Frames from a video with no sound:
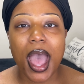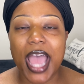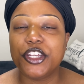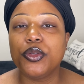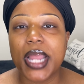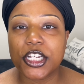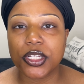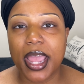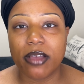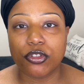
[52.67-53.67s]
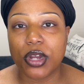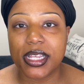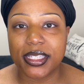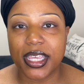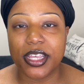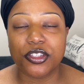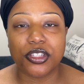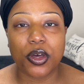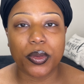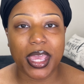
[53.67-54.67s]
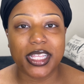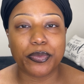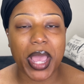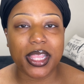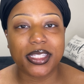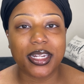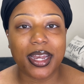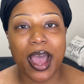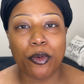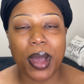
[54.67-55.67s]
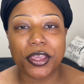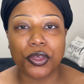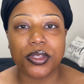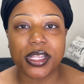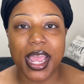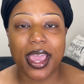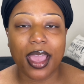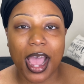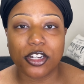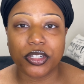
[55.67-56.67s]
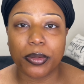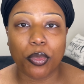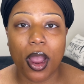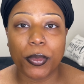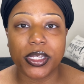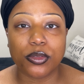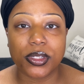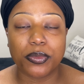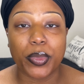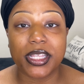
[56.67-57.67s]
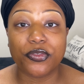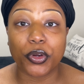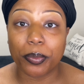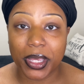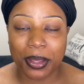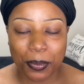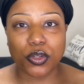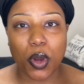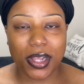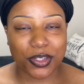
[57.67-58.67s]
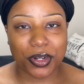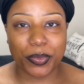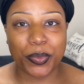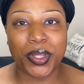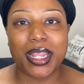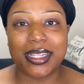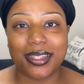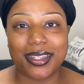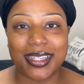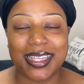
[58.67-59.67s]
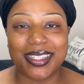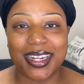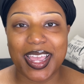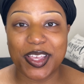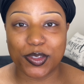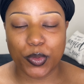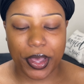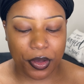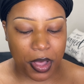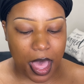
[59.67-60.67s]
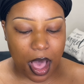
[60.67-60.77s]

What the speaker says: I do naturally have dry skin, so yes, balancing it out by using a hydrating primer is what's best for me. So we're also going to be putting that to the test today as well.